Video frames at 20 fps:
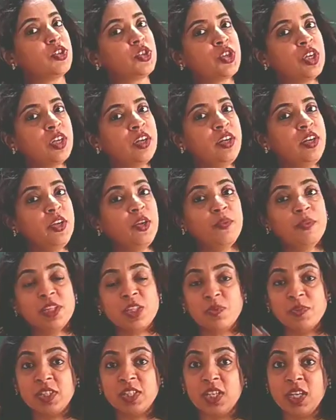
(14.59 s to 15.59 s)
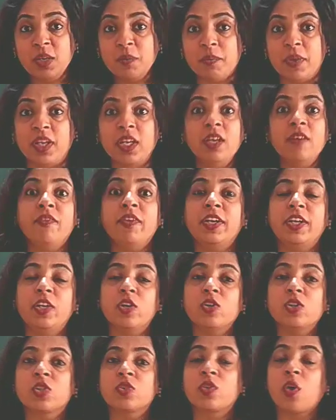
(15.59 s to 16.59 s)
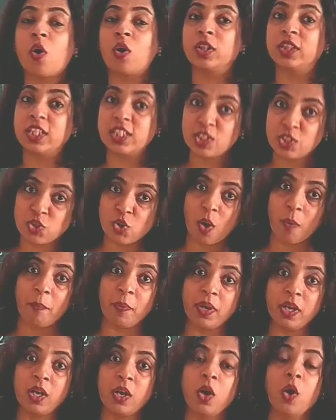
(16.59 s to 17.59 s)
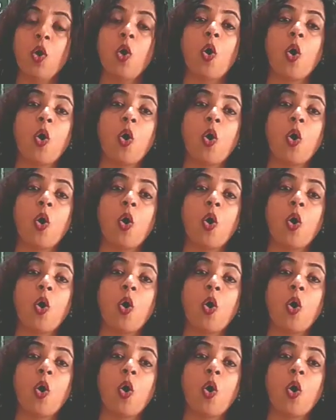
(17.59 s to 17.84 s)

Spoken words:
Children, you must be seeing many videos on this topic.